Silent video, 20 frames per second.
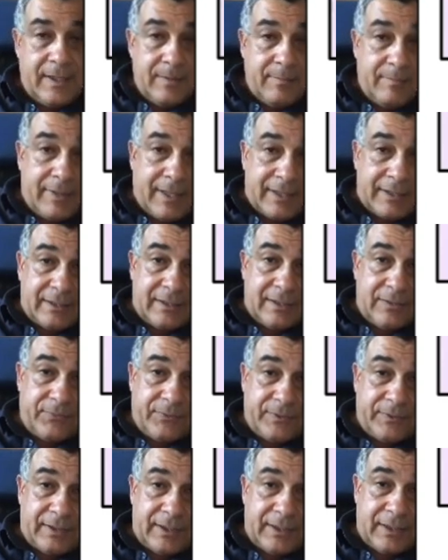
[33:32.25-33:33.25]
But if
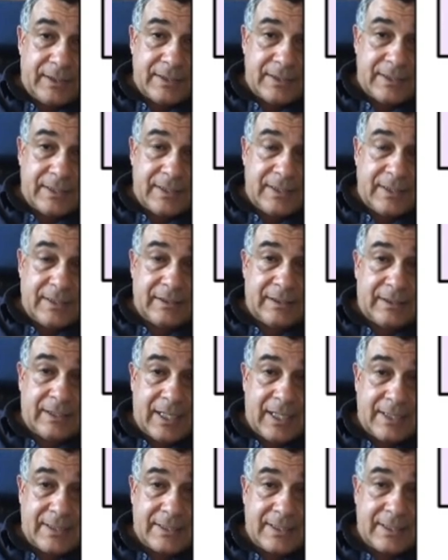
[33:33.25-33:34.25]
it
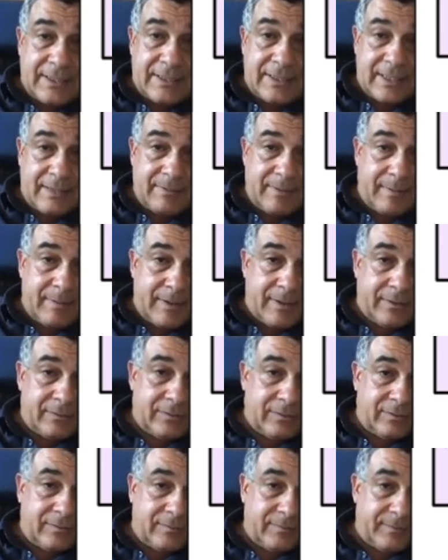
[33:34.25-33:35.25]
has the same amount
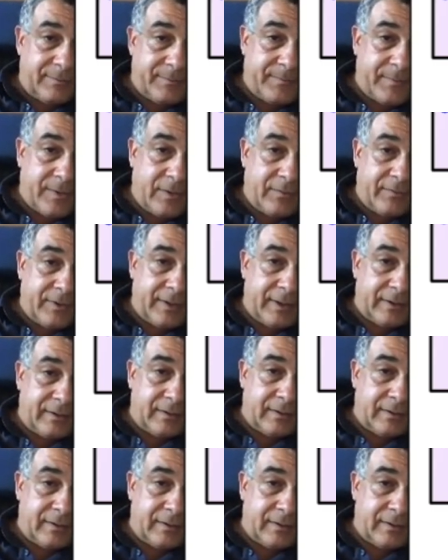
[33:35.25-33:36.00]
of heat